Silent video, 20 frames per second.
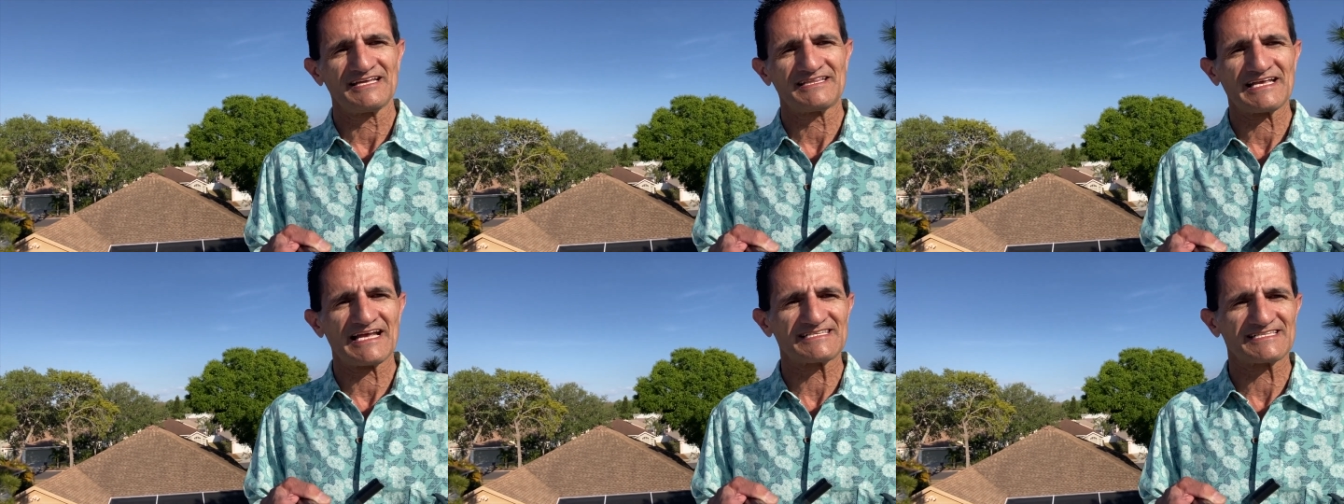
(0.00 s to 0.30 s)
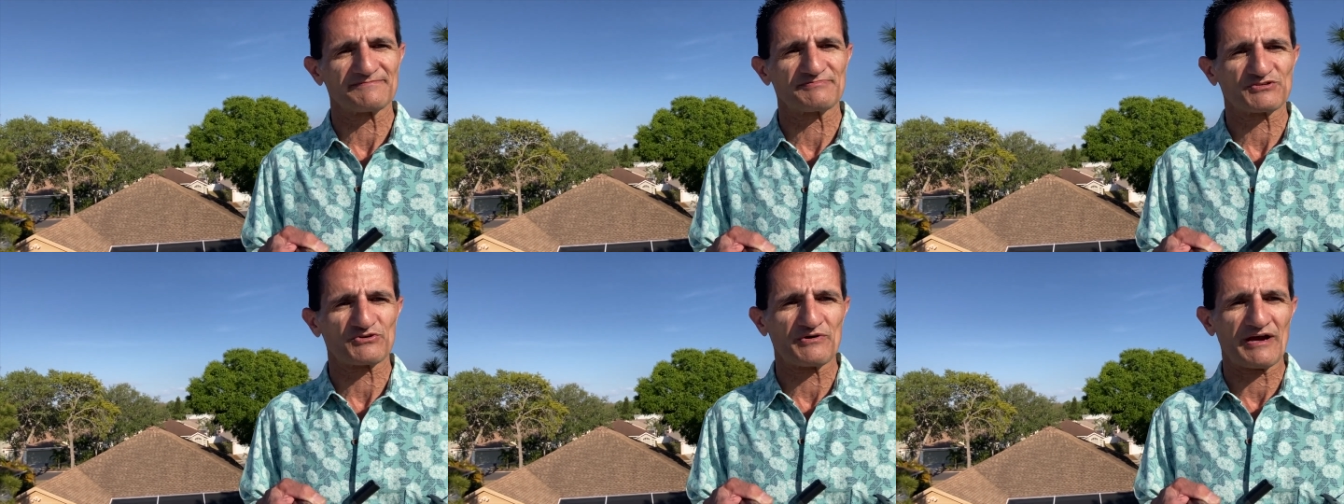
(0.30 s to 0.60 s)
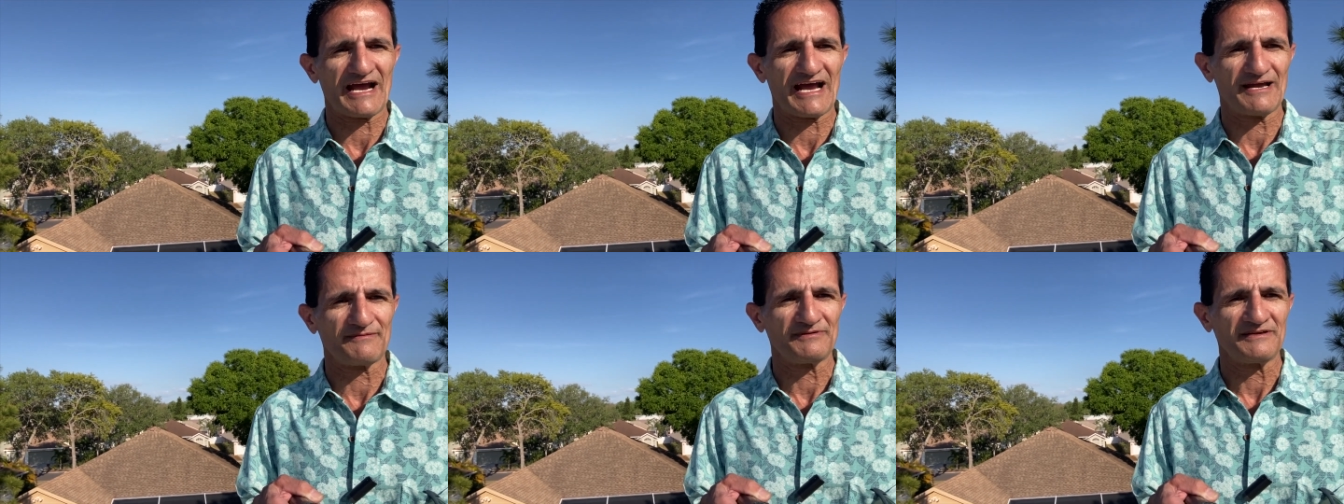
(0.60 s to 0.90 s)
hit that
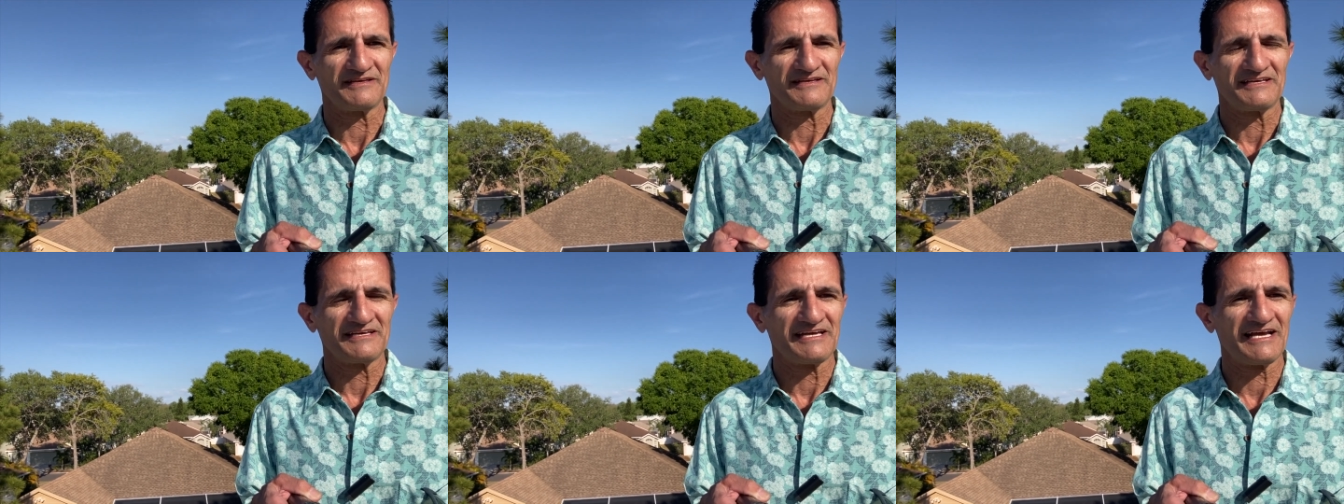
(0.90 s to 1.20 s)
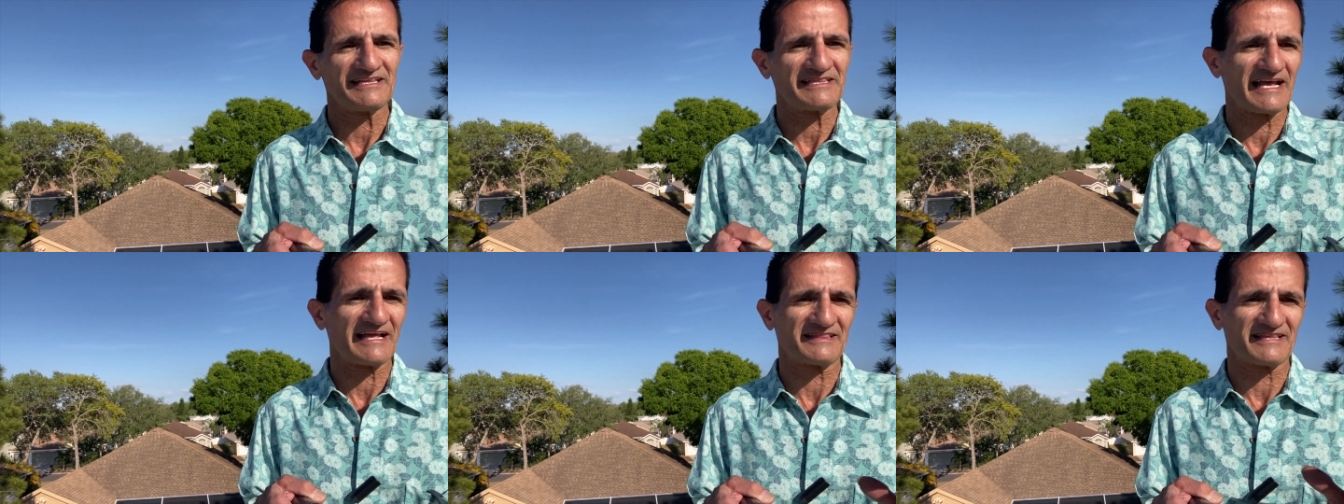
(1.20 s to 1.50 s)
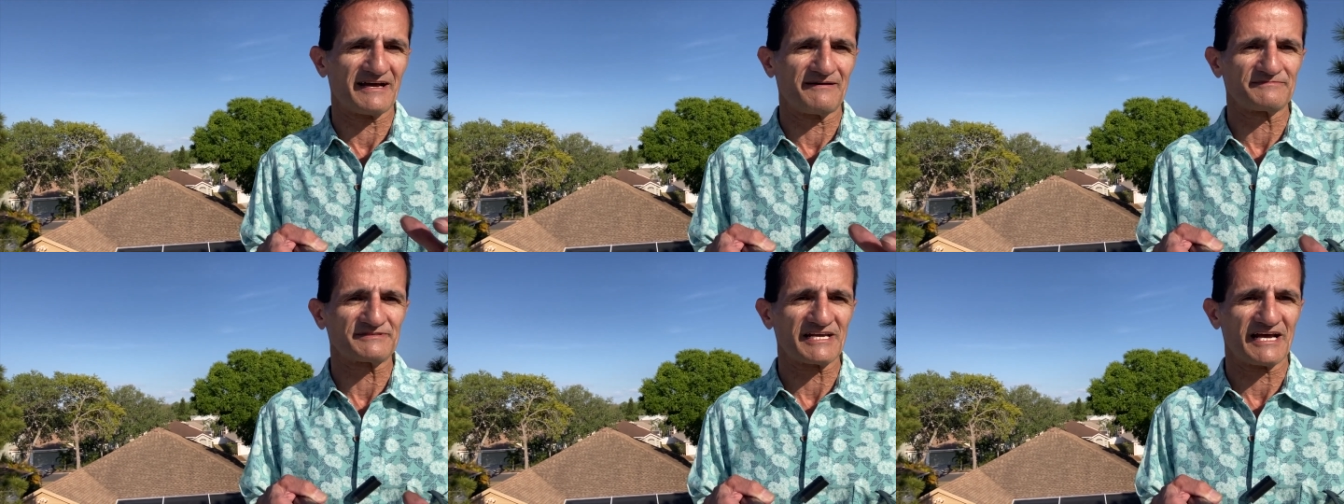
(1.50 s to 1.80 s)
subscribe, hit
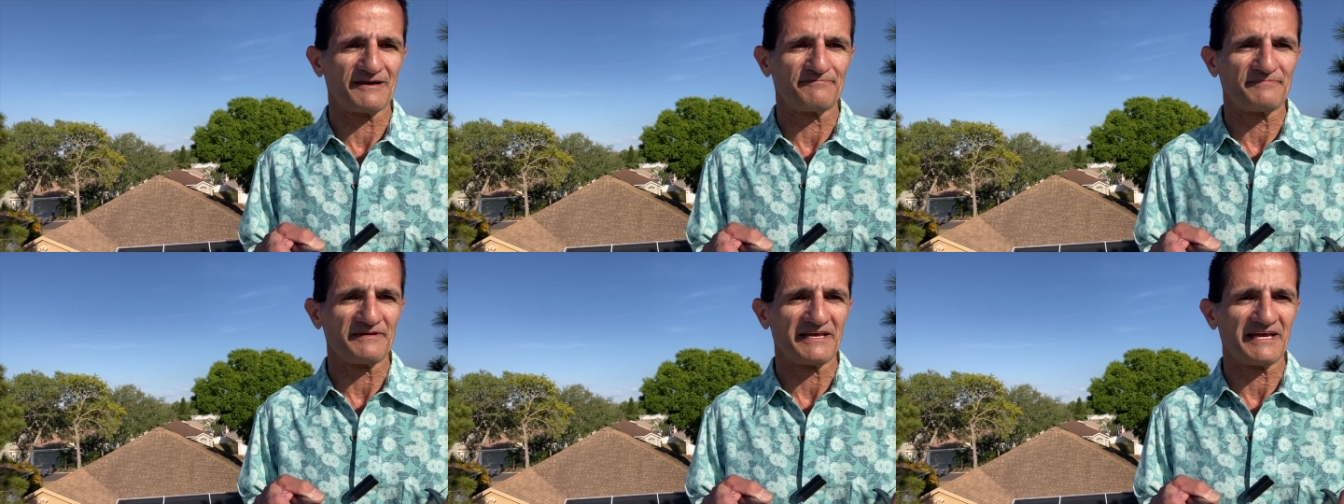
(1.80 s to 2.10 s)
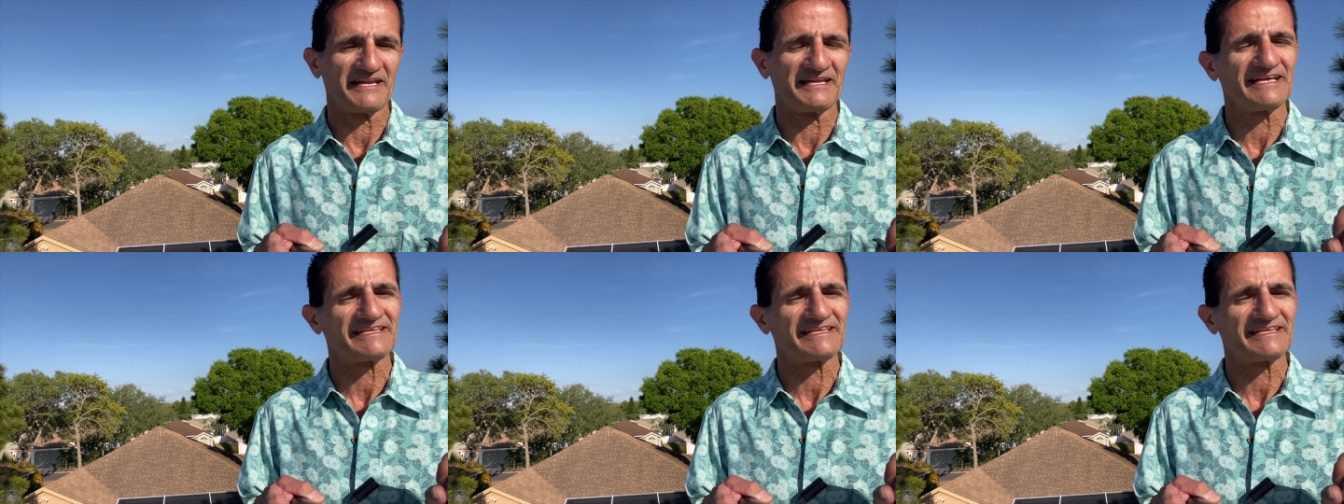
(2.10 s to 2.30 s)
that thumbs up